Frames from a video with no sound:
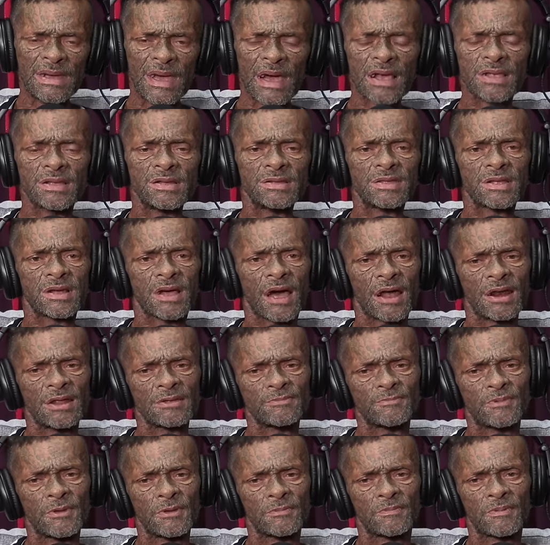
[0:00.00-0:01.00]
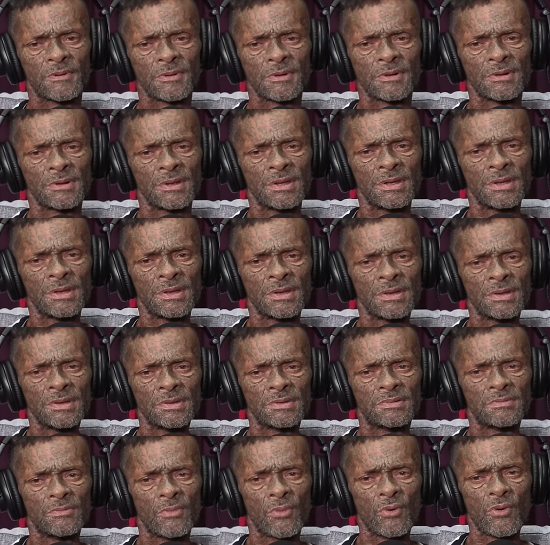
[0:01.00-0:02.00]
Actually, the colored people
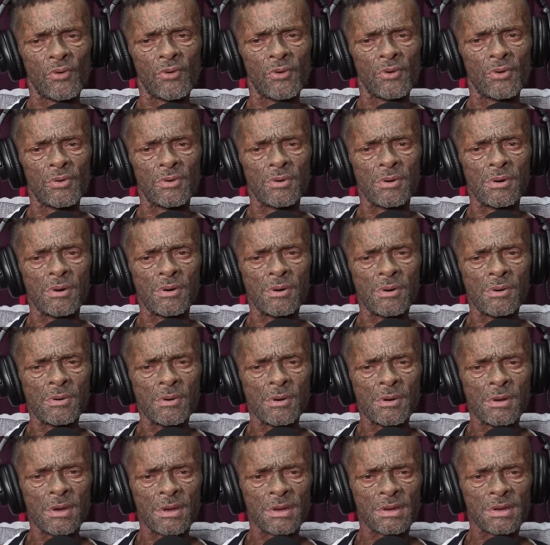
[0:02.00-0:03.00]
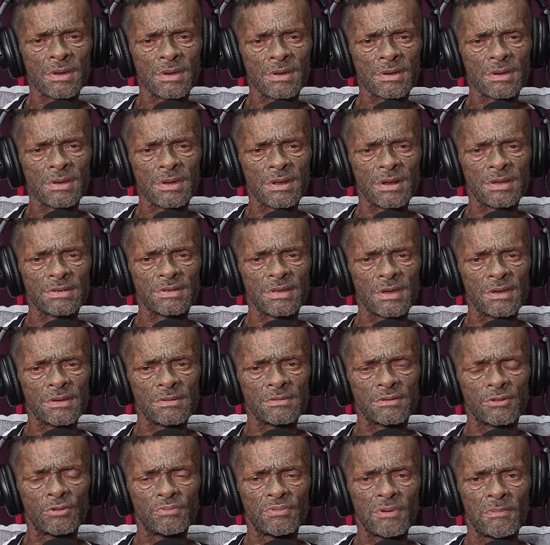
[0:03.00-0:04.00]
is more, can I say,
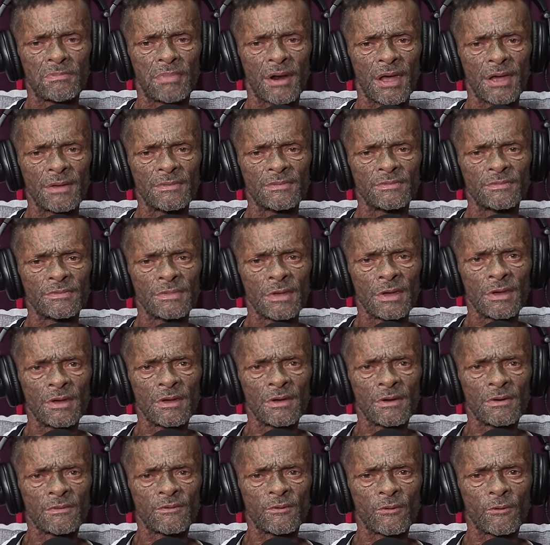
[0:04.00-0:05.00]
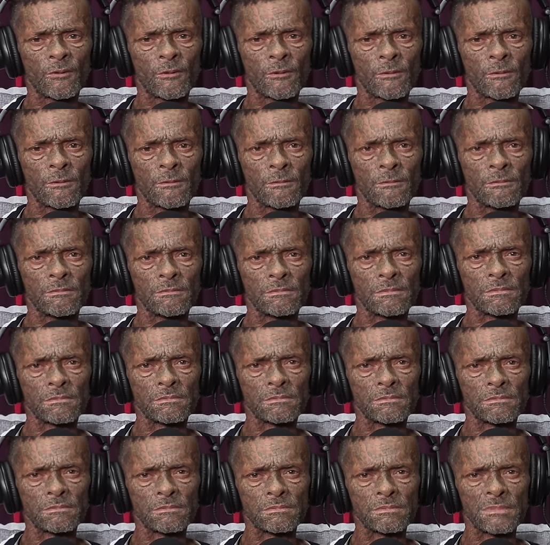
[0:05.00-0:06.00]
to be blamed for
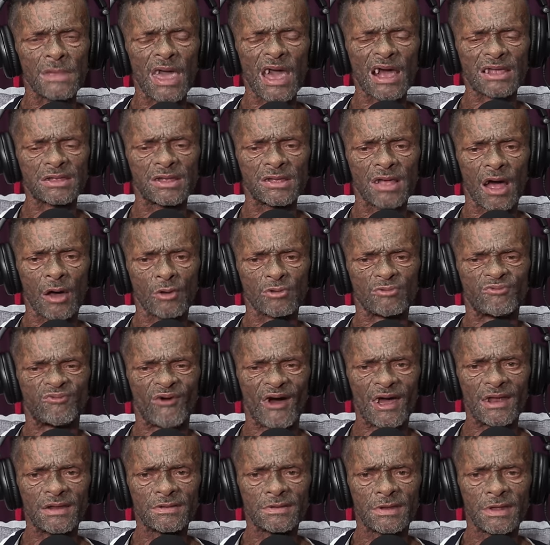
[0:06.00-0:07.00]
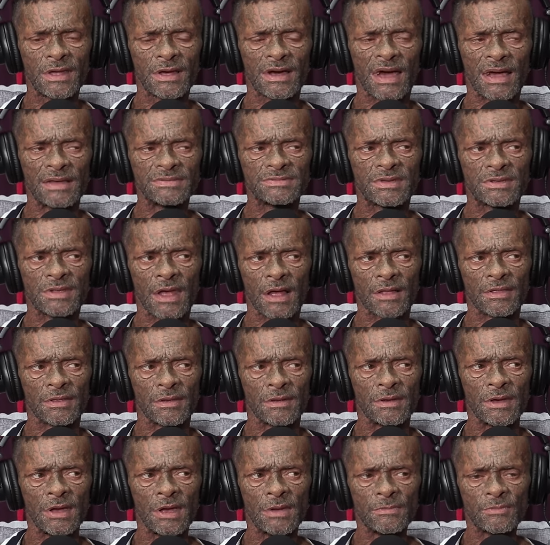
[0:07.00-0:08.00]
acting out violently against each
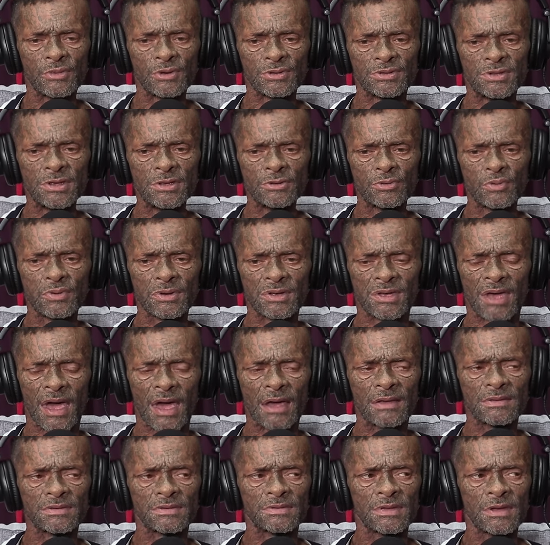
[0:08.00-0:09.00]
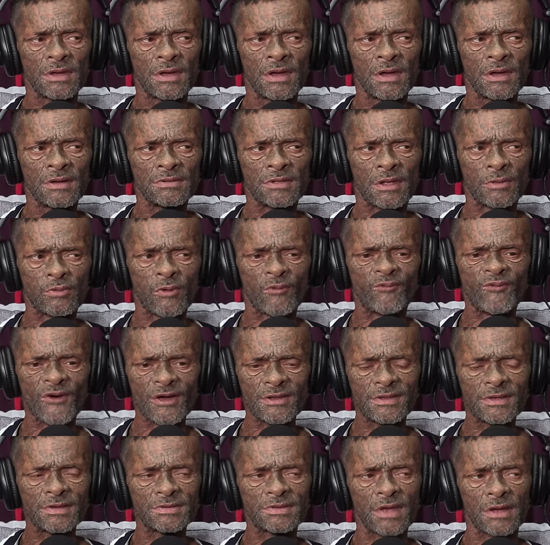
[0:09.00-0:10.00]
other. Because these were gangs that were
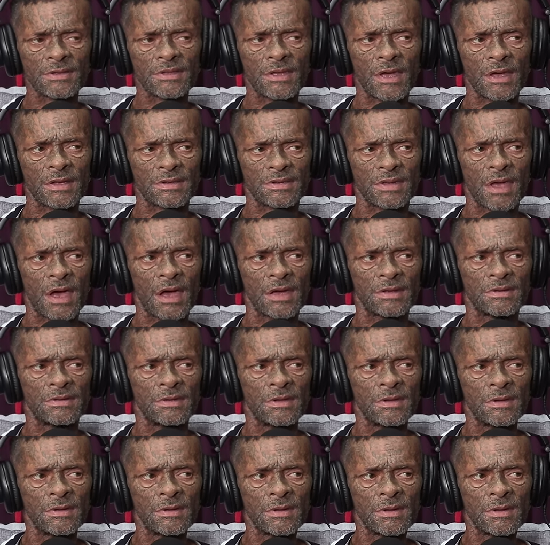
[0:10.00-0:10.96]
fighting each other outside,